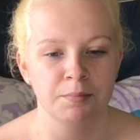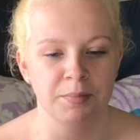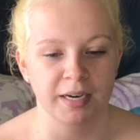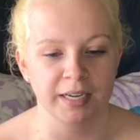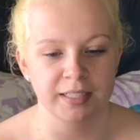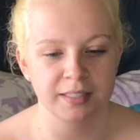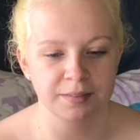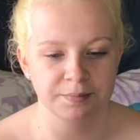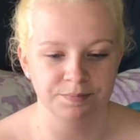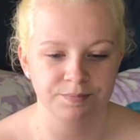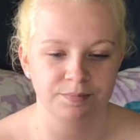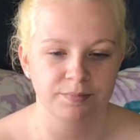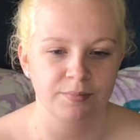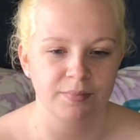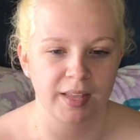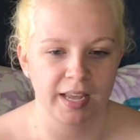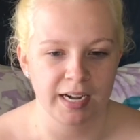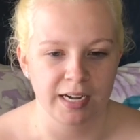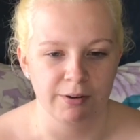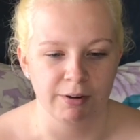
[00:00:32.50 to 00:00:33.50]
But
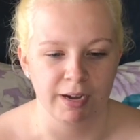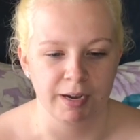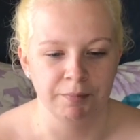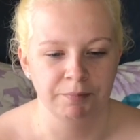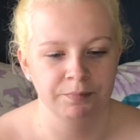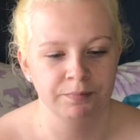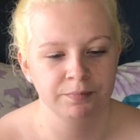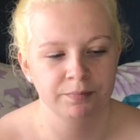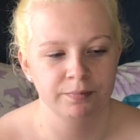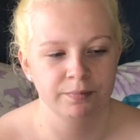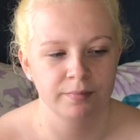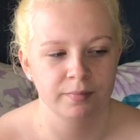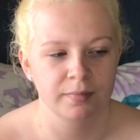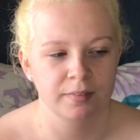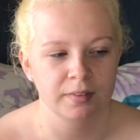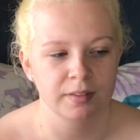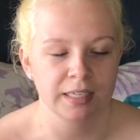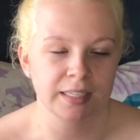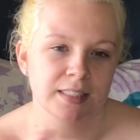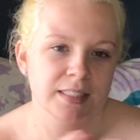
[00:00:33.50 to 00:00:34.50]
anyway,
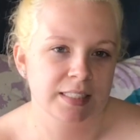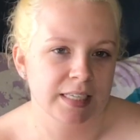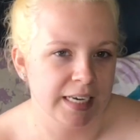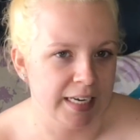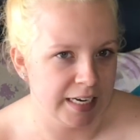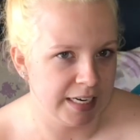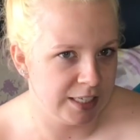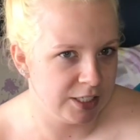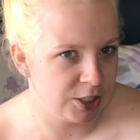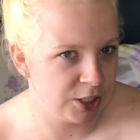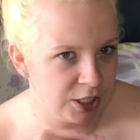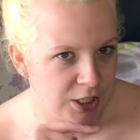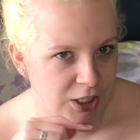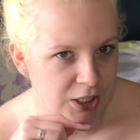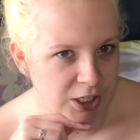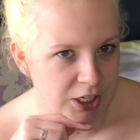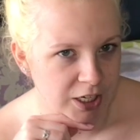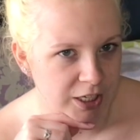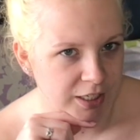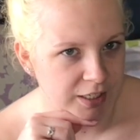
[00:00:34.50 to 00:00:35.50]
let's get into the
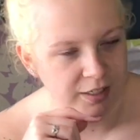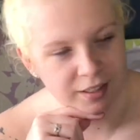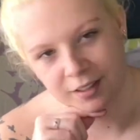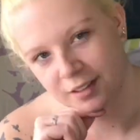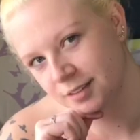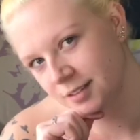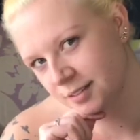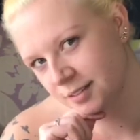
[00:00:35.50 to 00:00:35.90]
look,